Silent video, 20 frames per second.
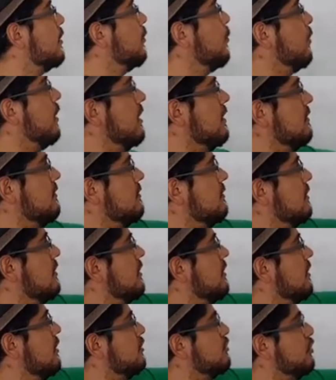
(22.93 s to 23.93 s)

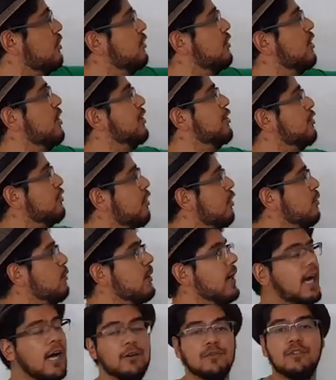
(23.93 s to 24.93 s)
Well, so you can
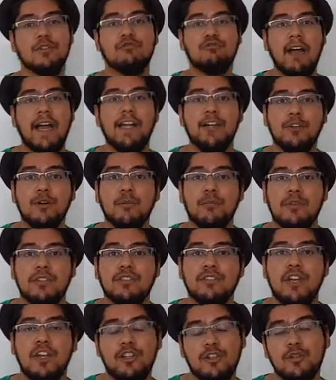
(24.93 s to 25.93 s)
know how to write numbers
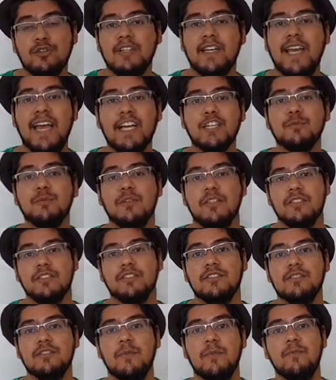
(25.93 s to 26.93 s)
using
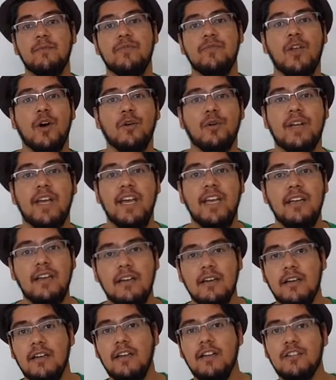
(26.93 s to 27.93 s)
exponents,
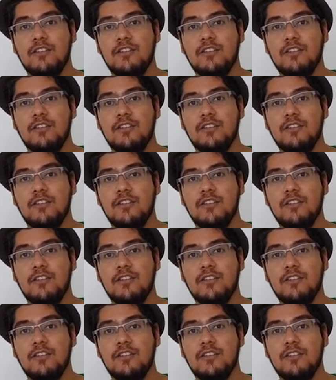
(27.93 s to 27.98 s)
okay?